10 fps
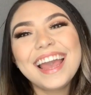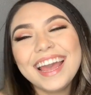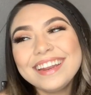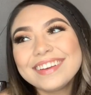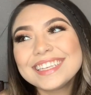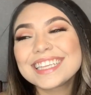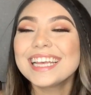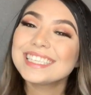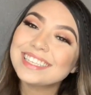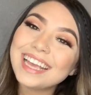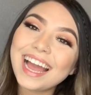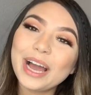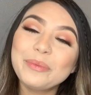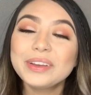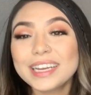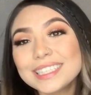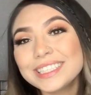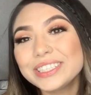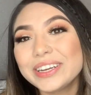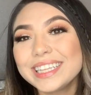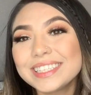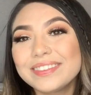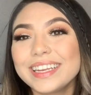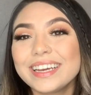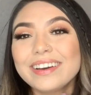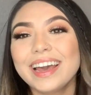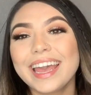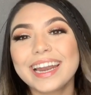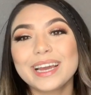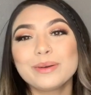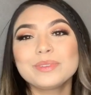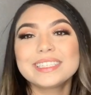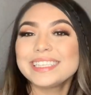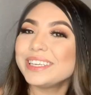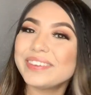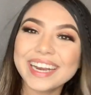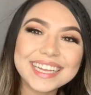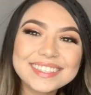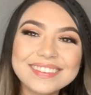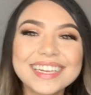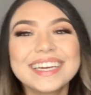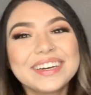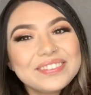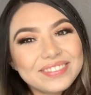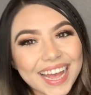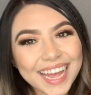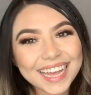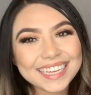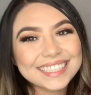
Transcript: Anyways, so yeah, I hope you guys enjoyed this video and I hope to see you in my next video. Bye.